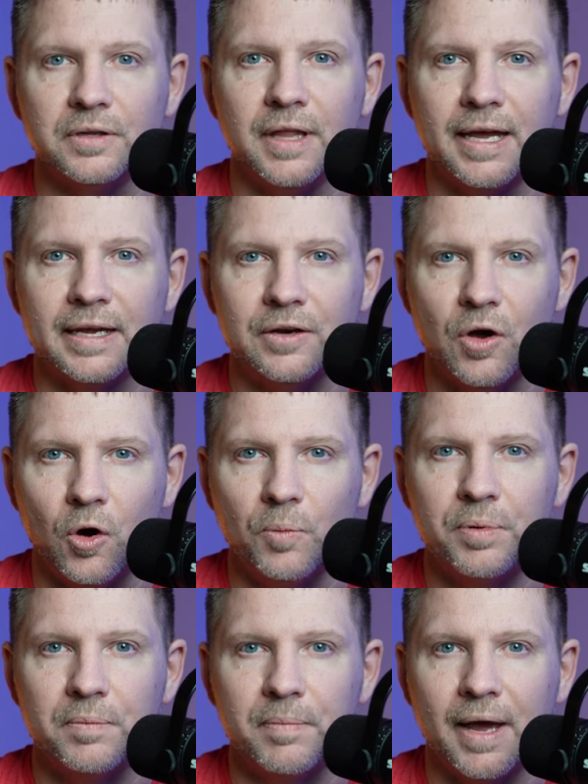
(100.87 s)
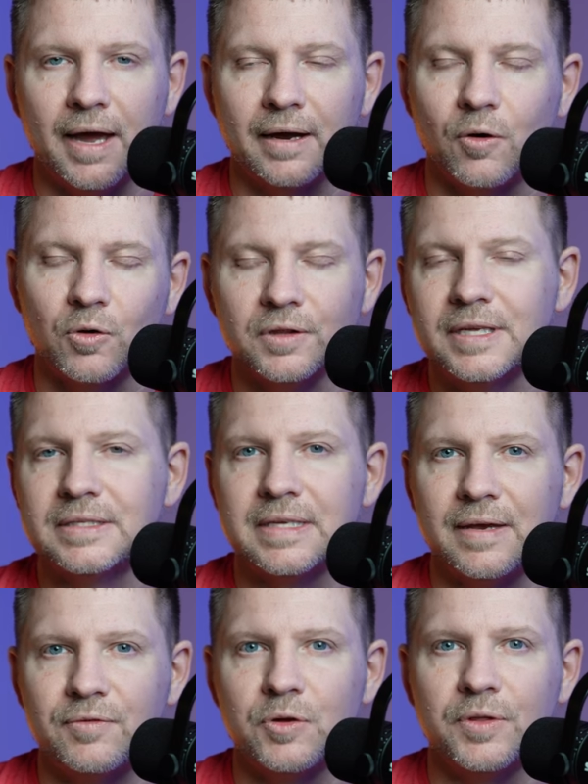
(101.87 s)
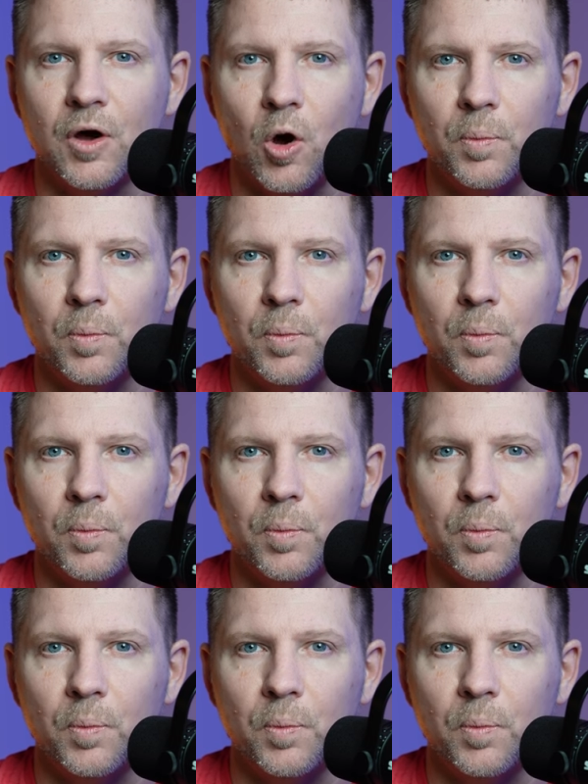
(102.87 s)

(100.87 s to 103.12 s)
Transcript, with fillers: like an open back or at least give you the